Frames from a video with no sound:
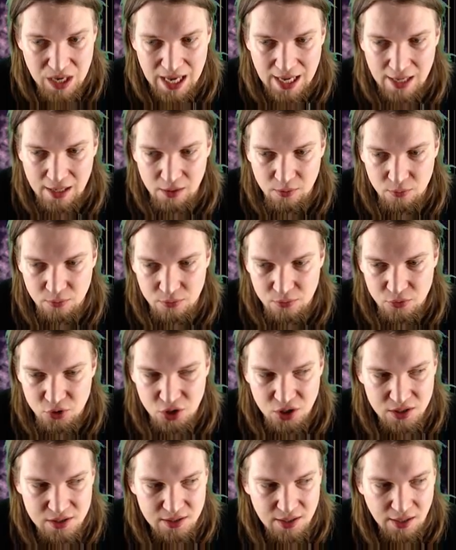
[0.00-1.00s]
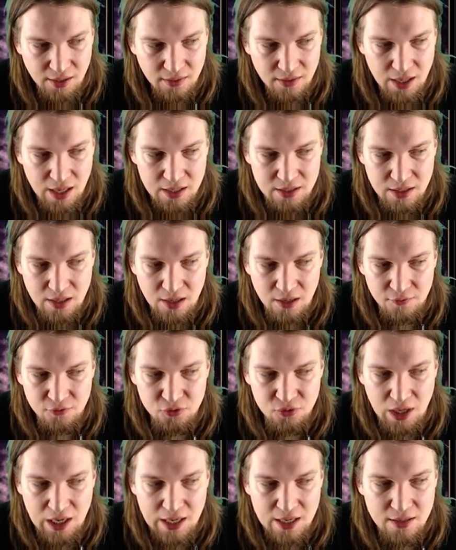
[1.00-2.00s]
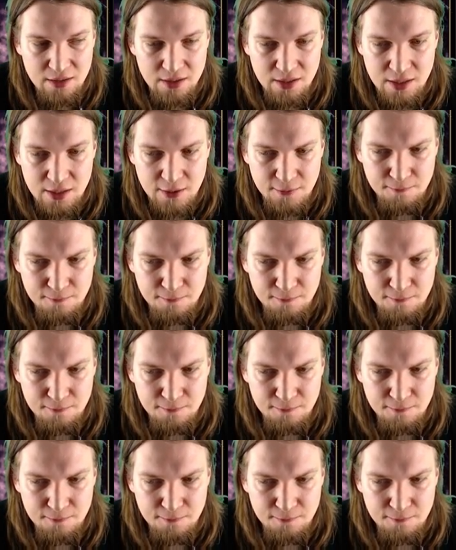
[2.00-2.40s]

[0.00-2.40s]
him just like that. I have to either